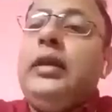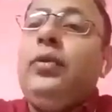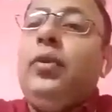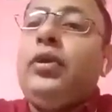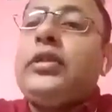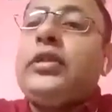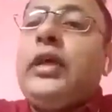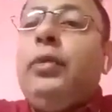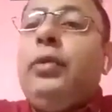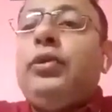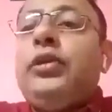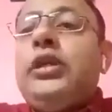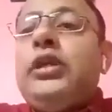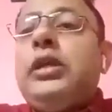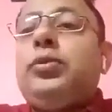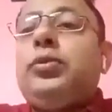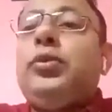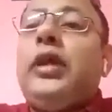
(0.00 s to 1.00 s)
they know
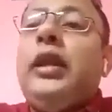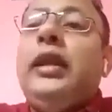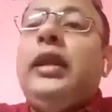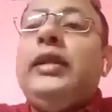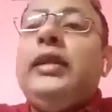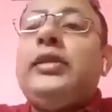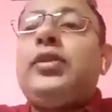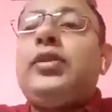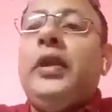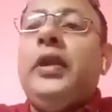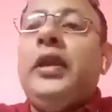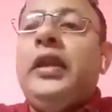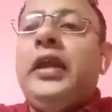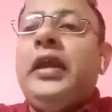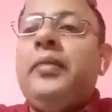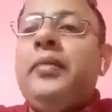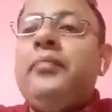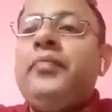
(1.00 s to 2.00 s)
South Asia through the lens of
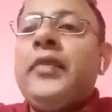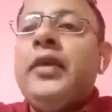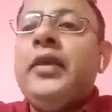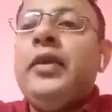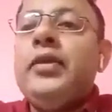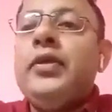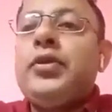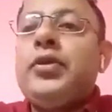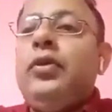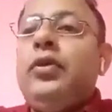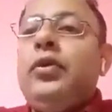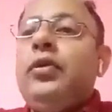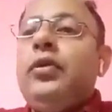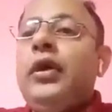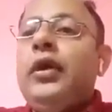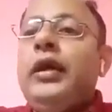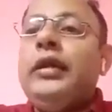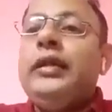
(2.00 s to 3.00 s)
India.
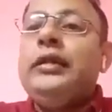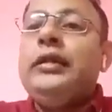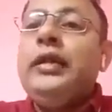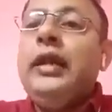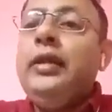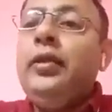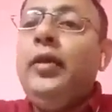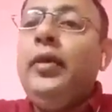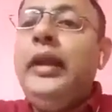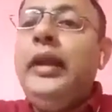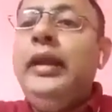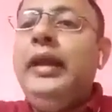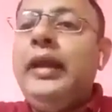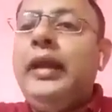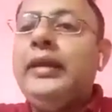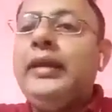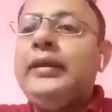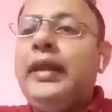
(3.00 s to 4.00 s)
So they know
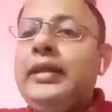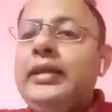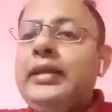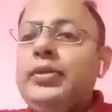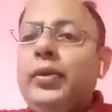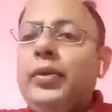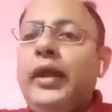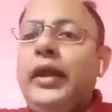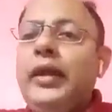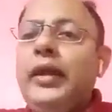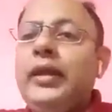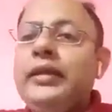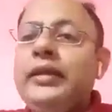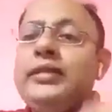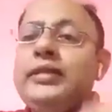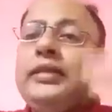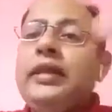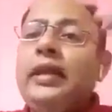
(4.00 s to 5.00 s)
India. That is why
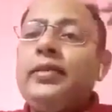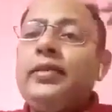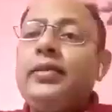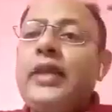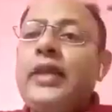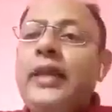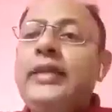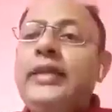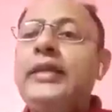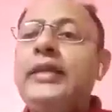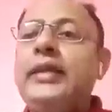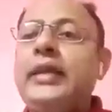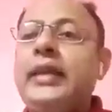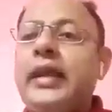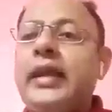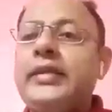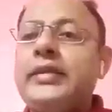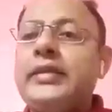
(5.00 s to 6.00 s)
that was
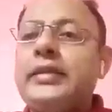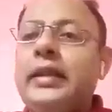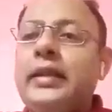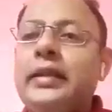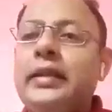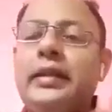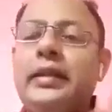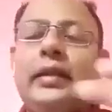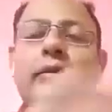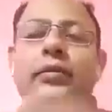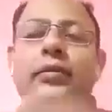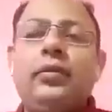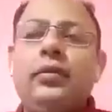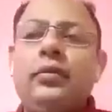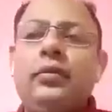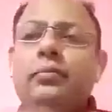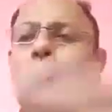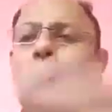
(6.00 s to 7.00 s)
identity crisis. And
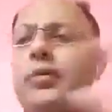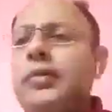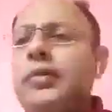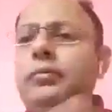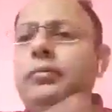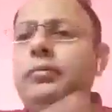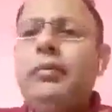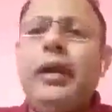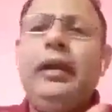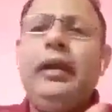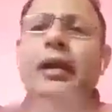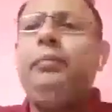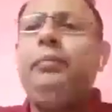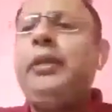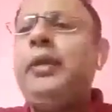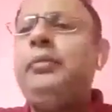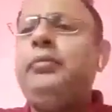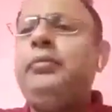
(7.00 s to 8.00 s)
many
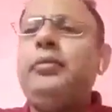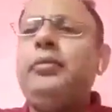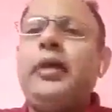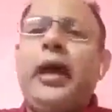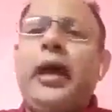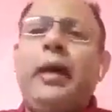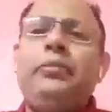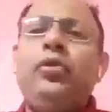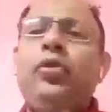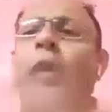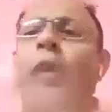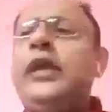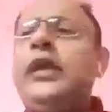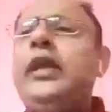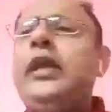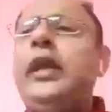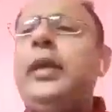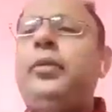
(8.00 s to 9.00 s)
of them have no
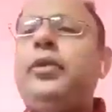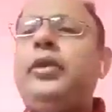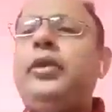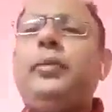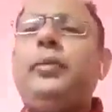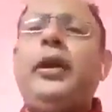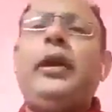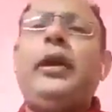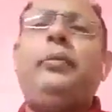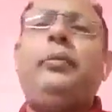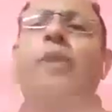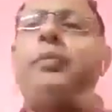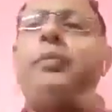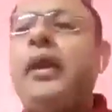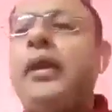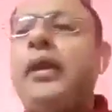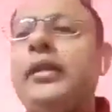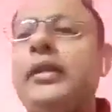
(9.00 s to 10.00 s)
idea about Nepal,
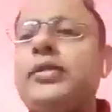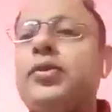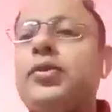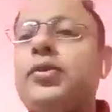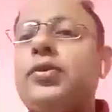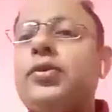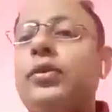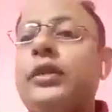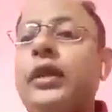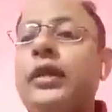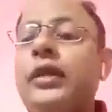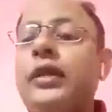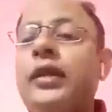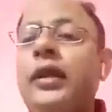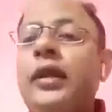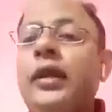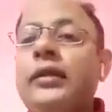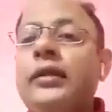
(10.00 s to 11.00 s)
about Bangladesh. So
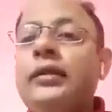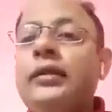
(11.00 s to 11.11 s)
they